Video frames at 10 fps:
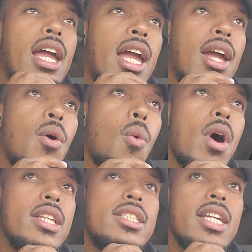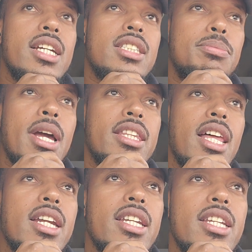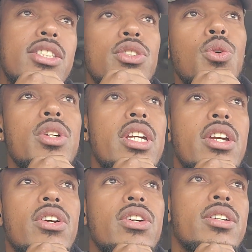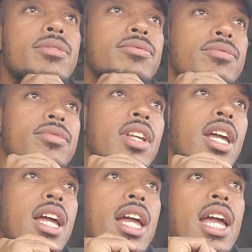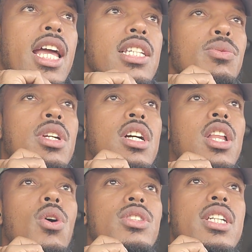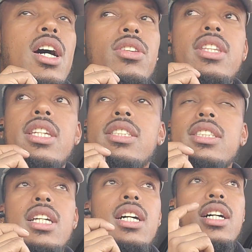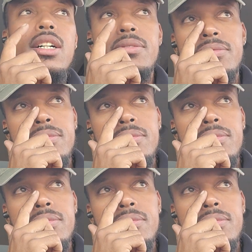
and what to expect out of this new year as we closing out this uh,